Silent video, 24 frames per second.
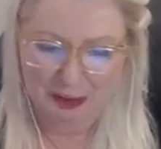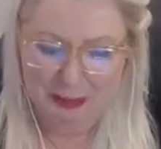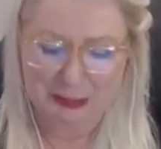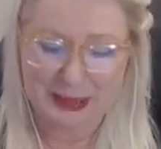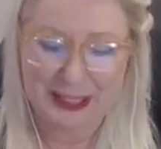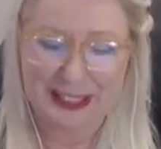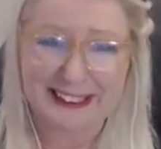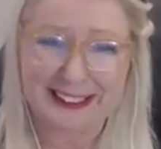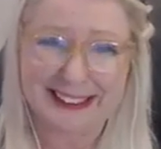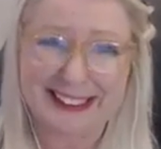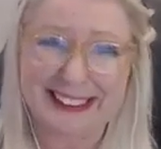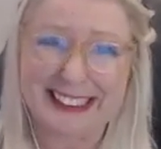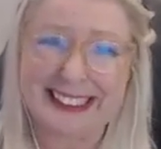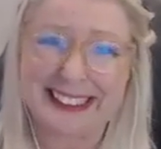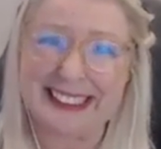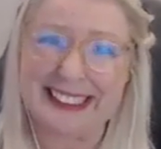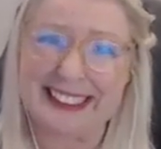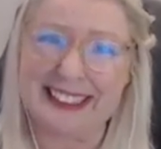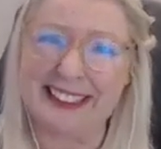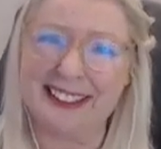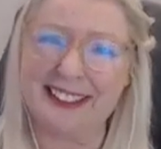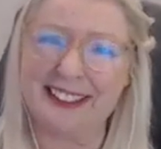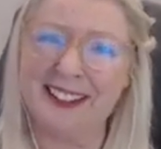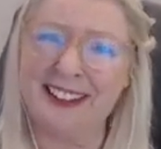
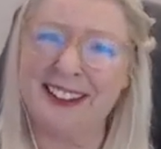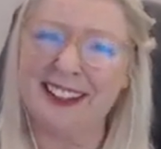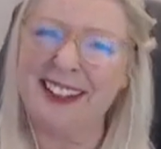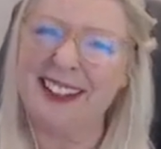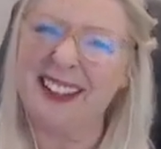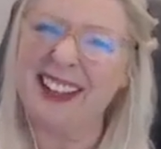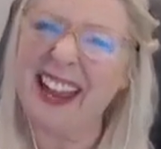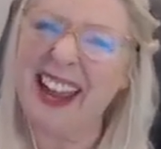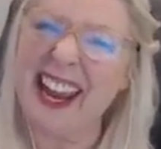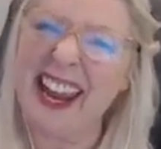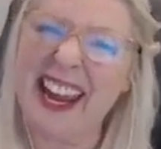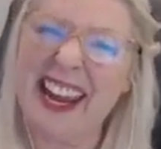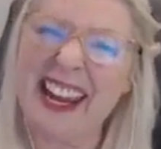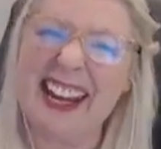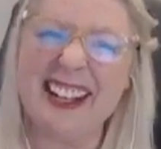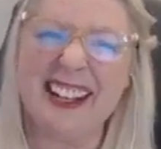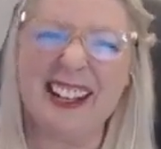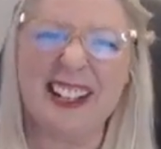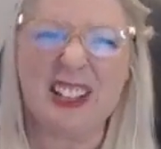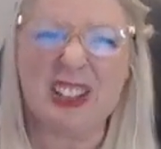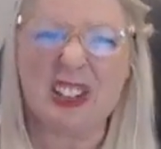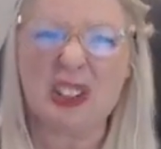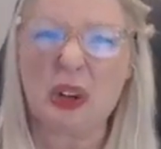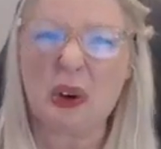belittling,
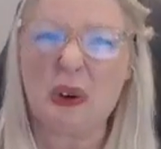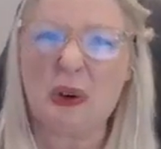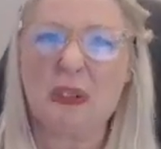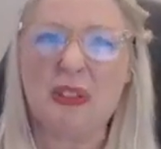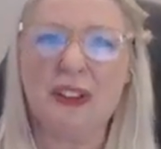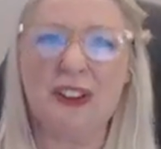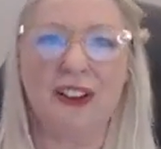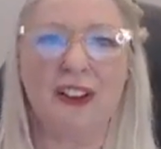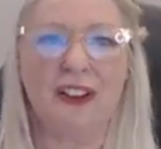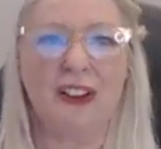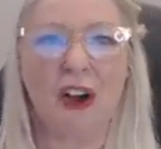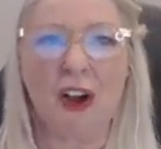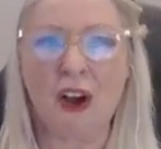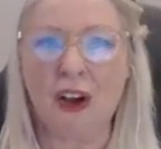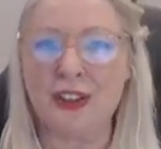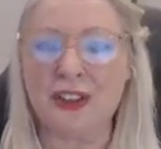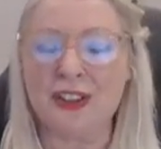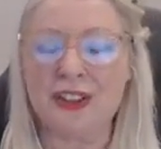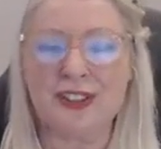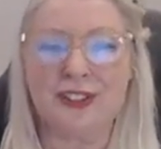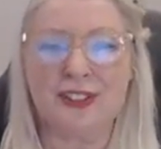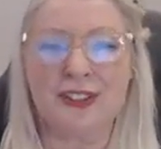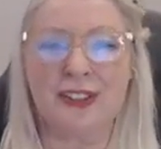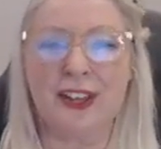hating, loathing, all
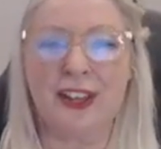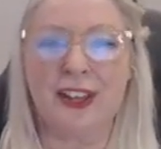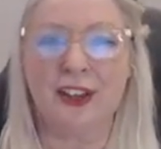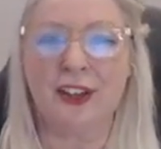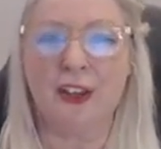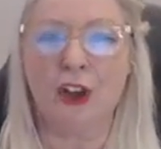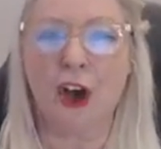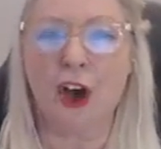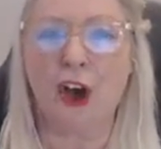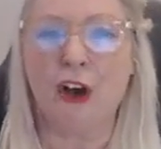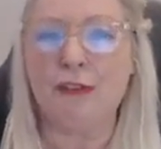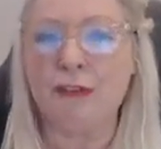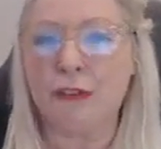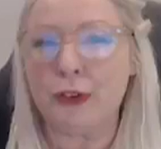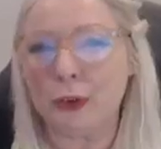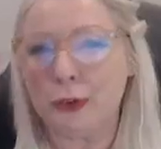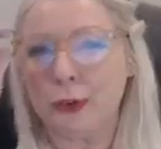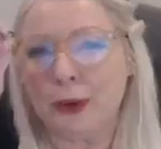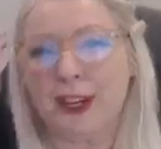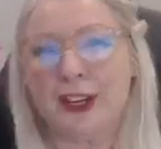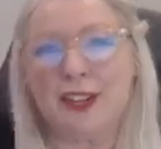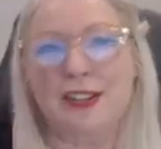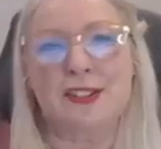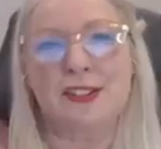these like awful
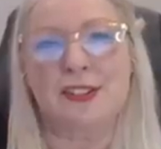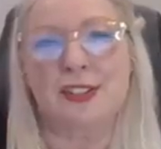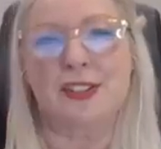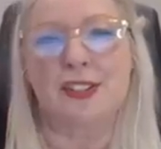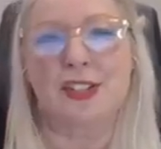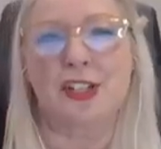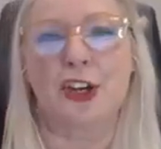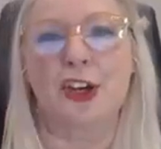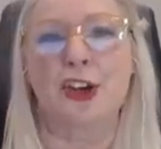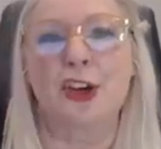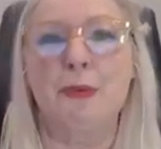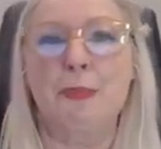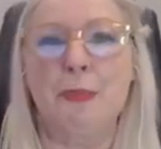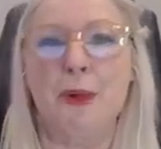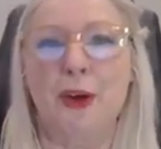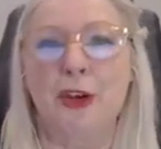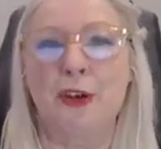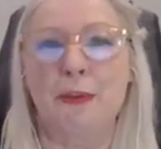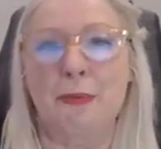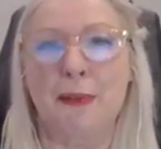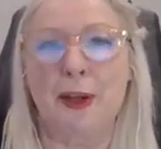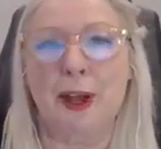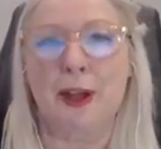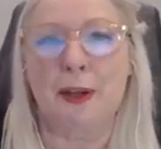ways to tear
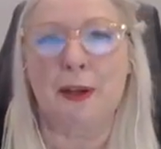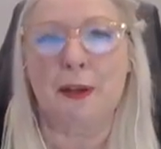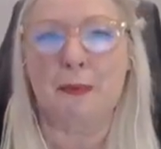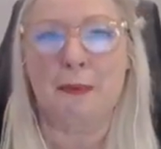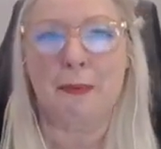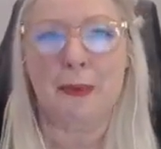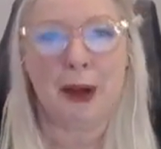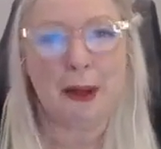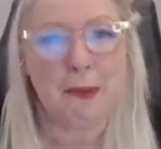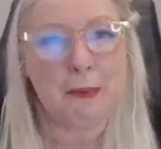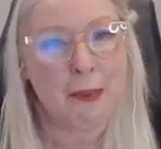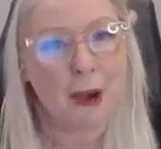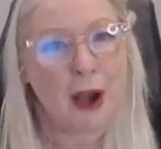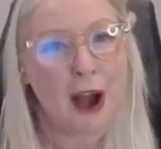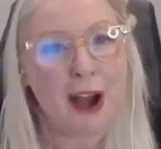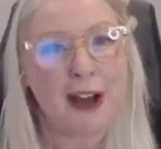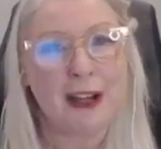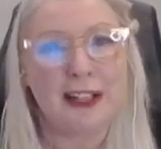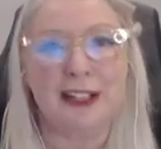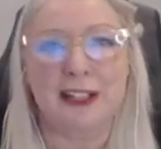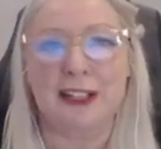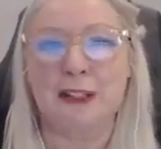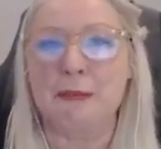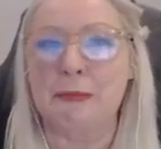apart my
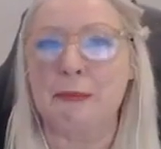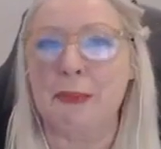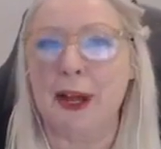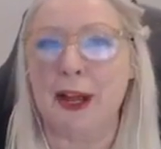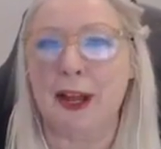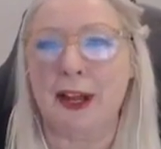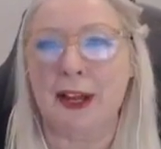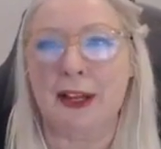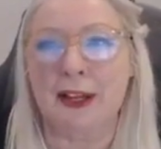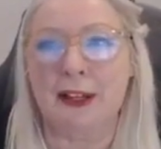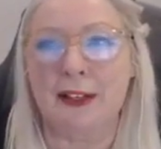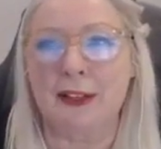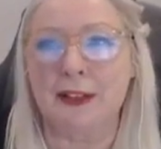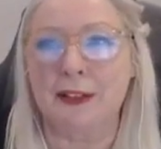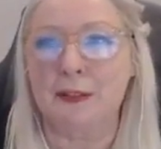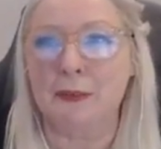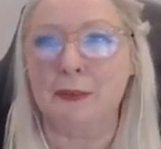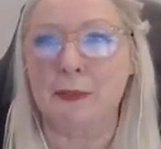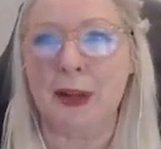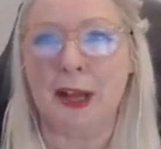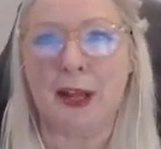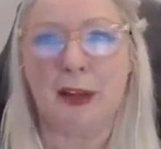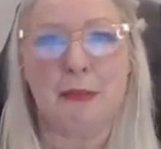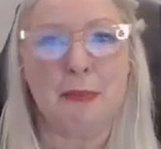body, my
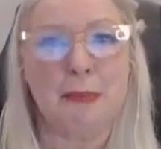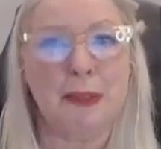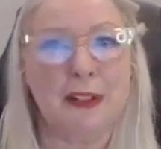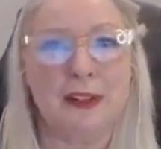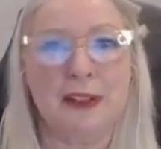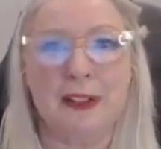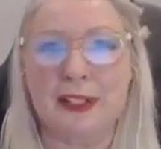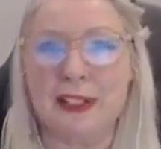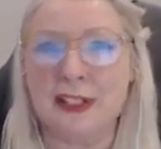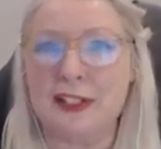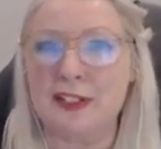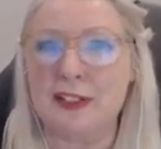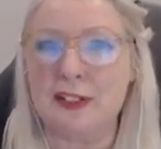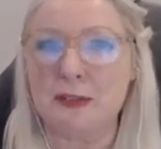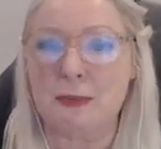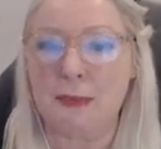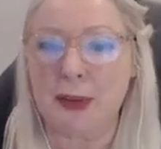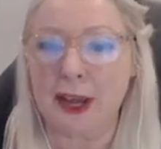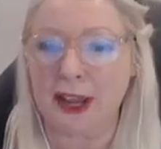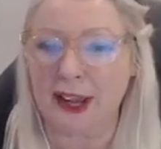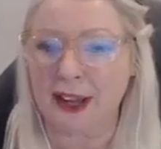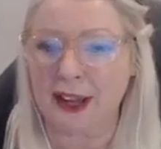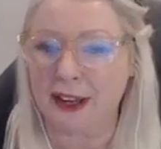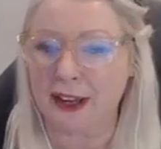abilities,
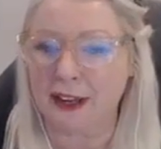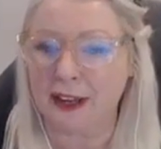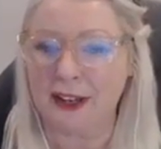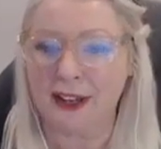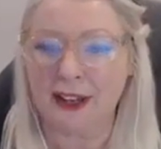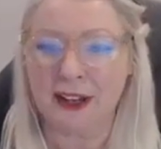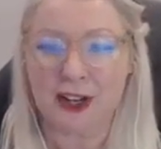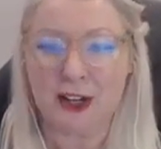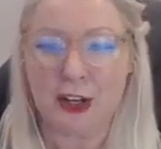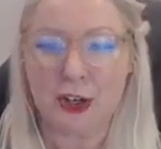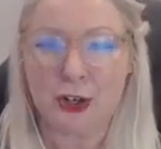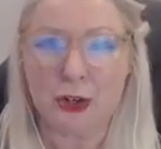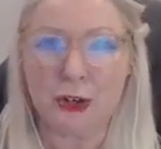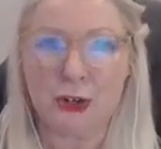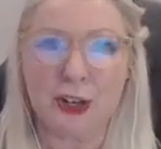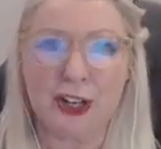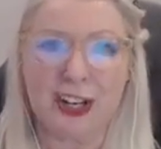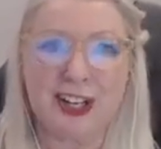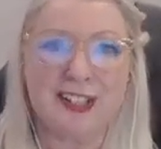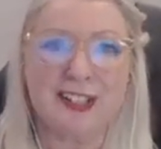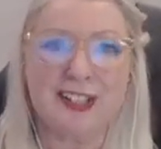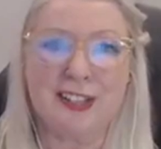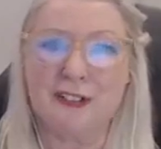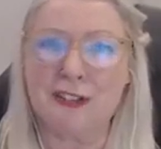my
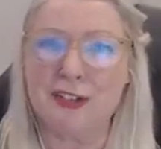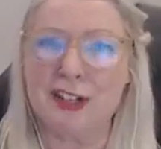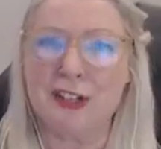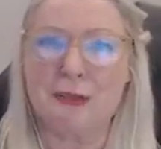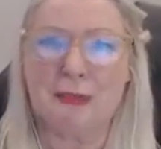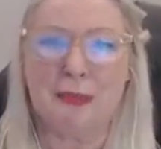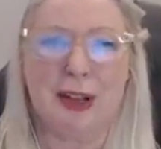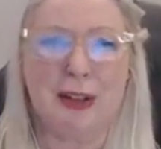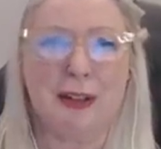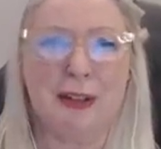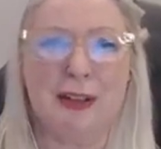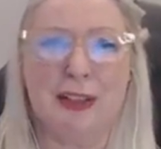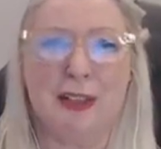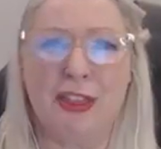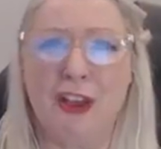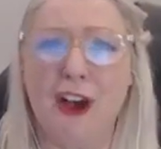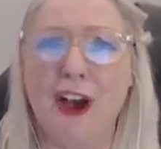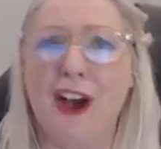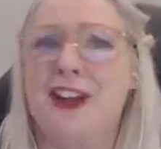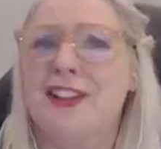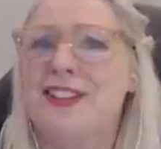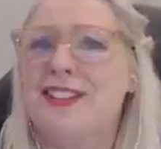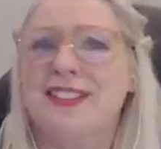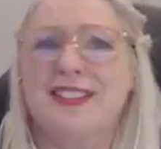creativity, my
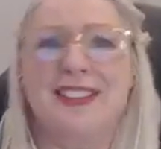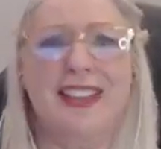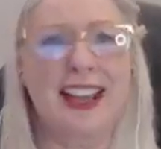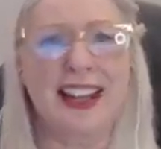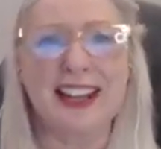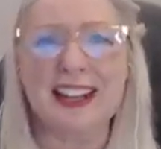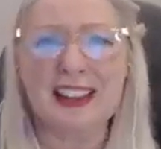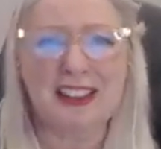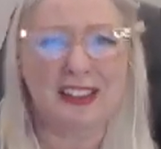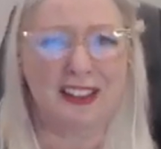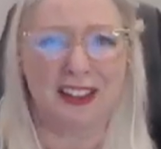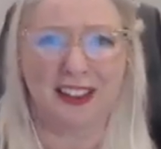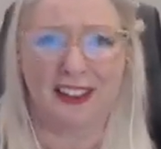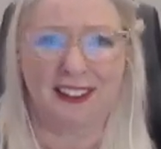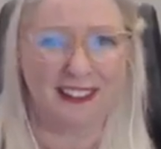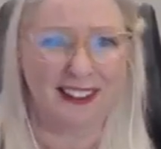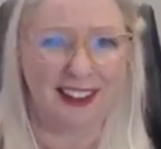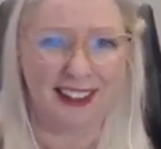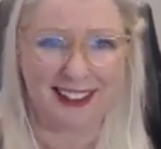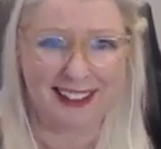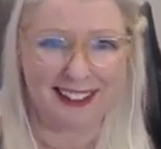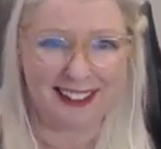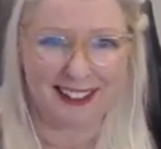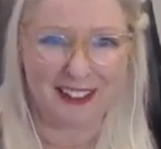thoughts, anything,
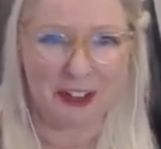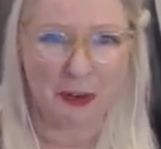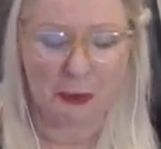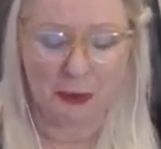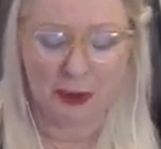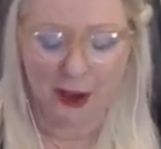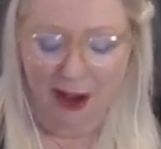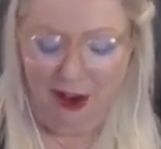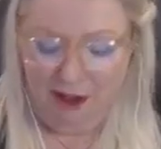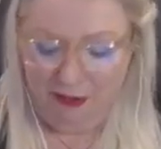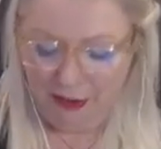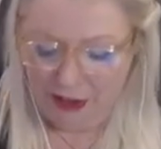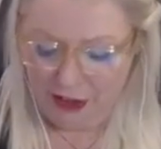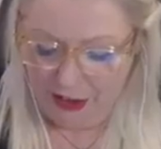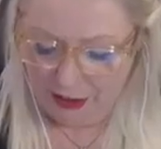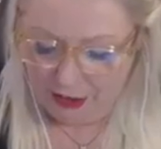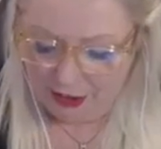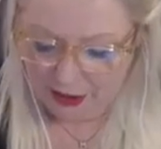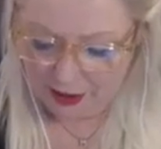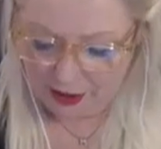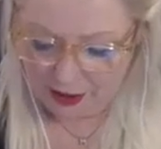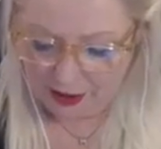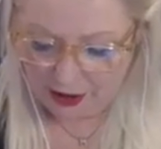like wherever.